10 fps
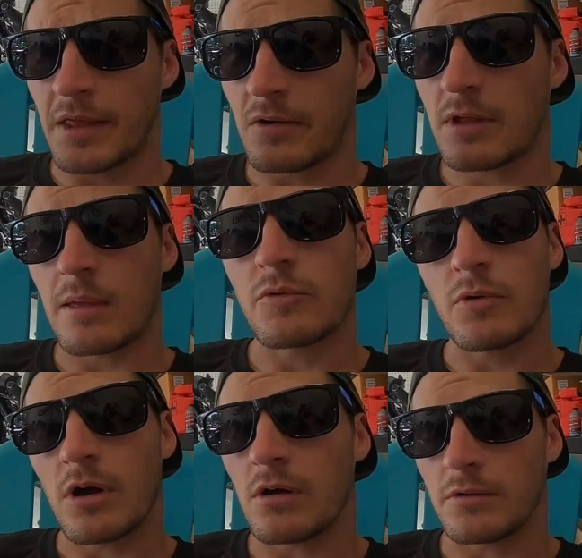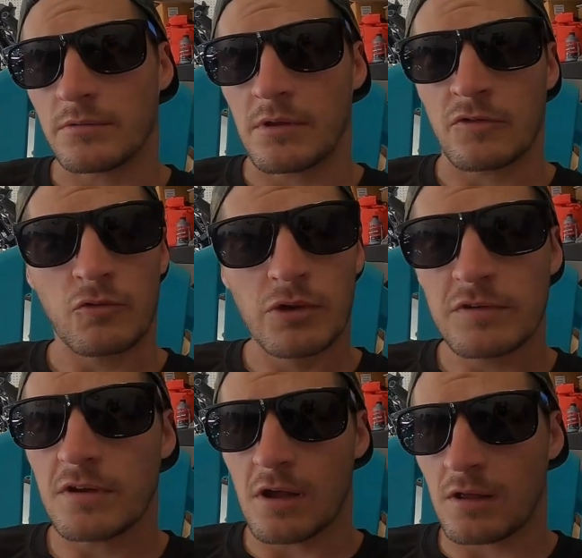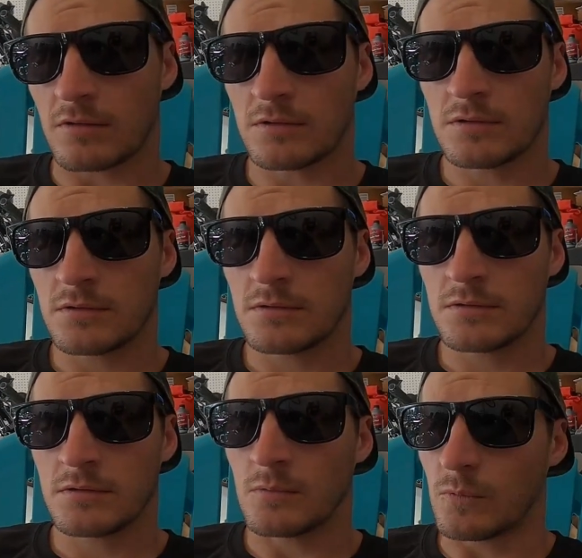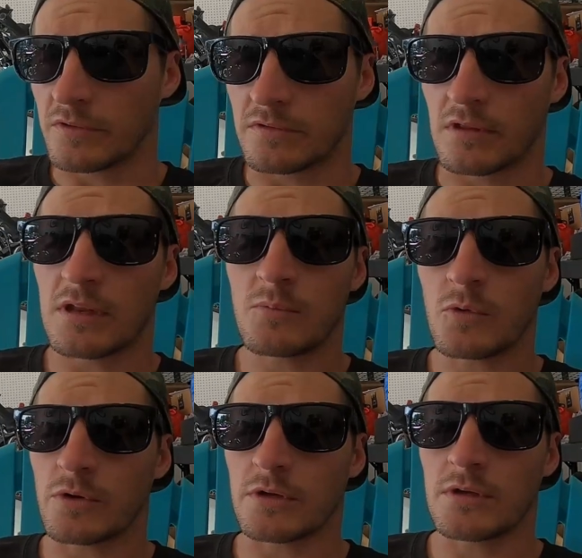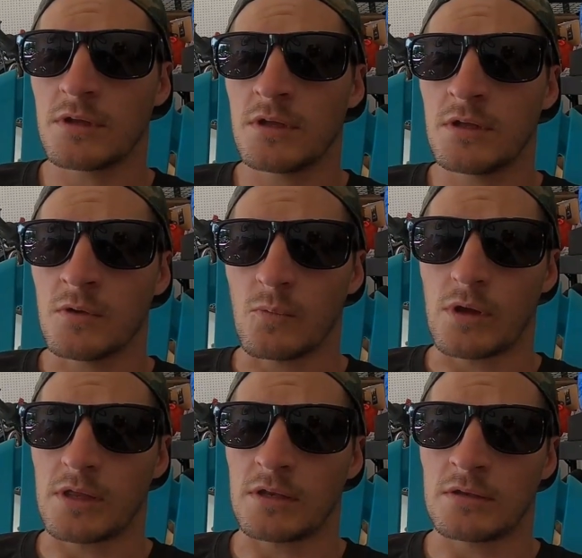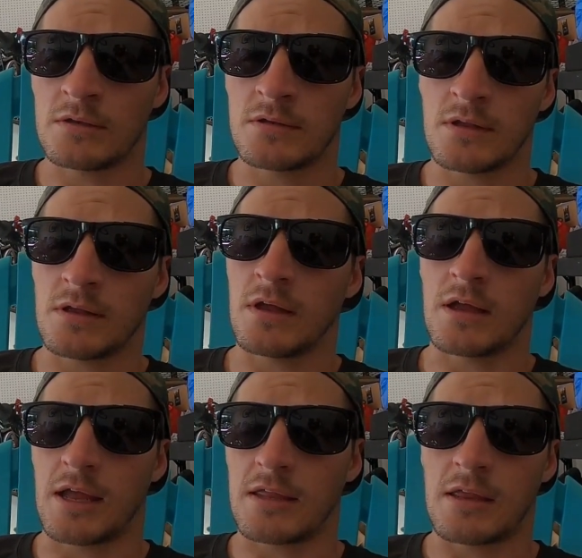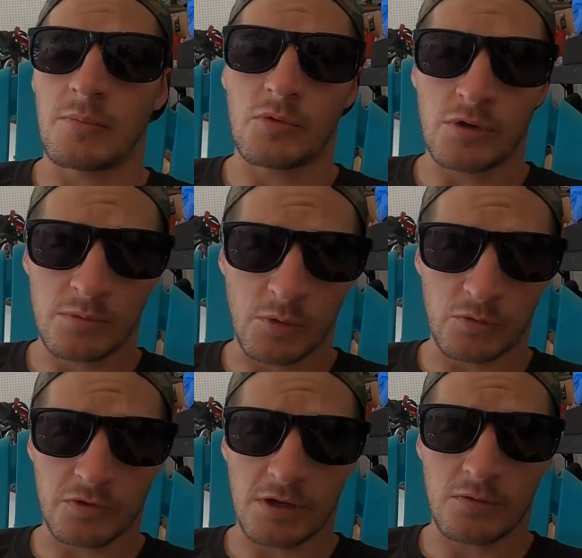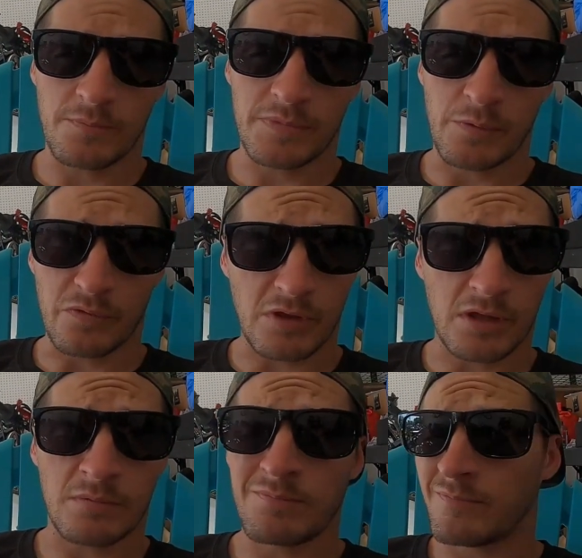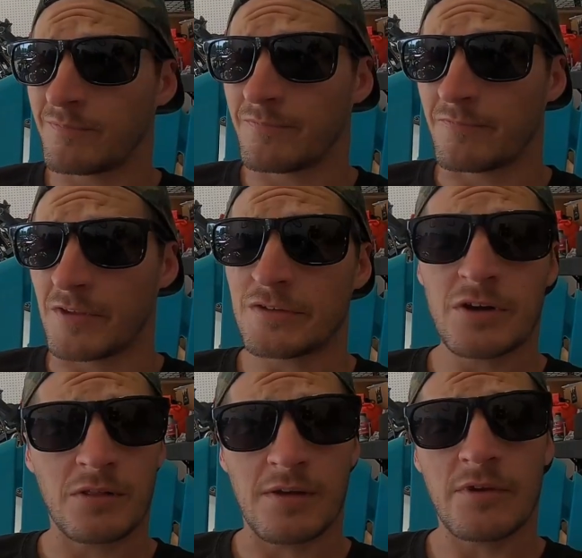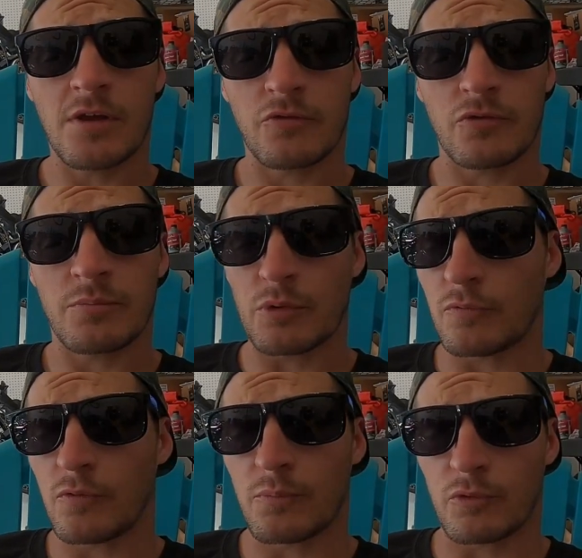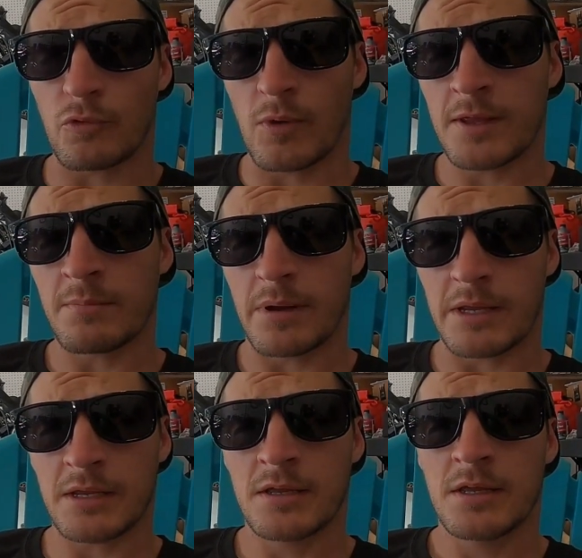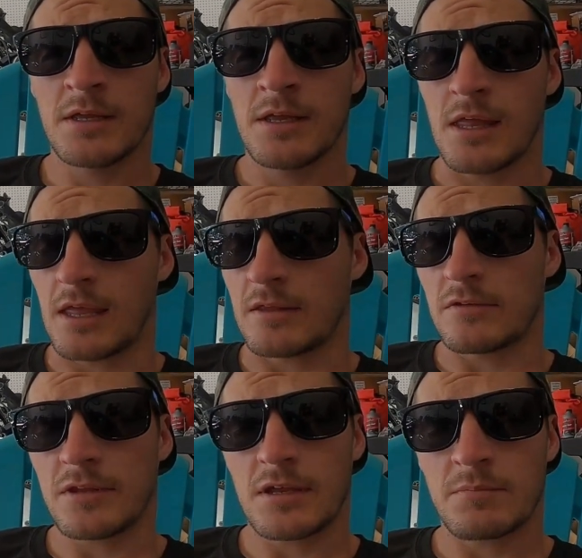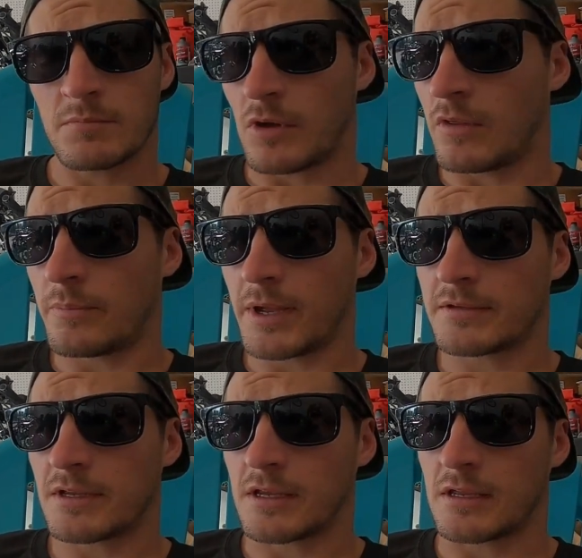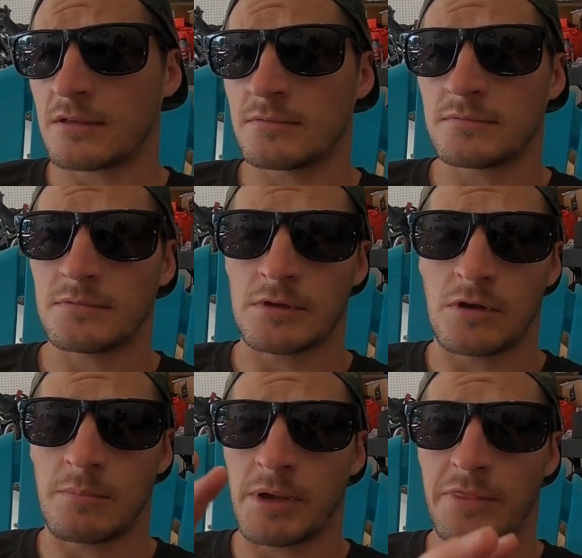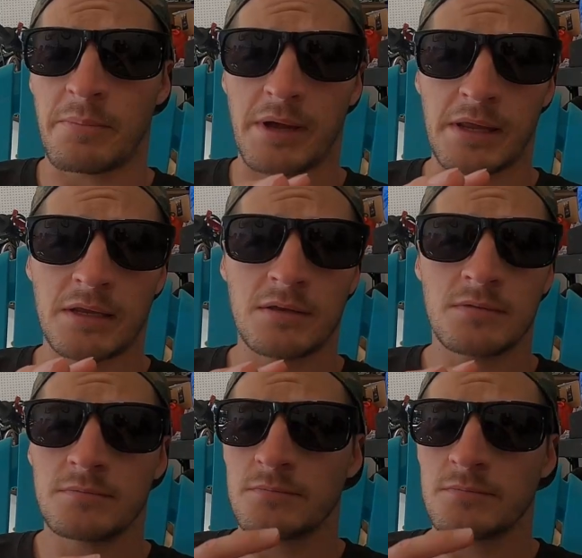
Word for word: that all came to a halt, a screeching halt, one Sunday morning when a guy came to look at a motorcycle. It was a V-Star 1100, beautiful pearl white bike. And just like all the bikes I get, you know, I bought the bike,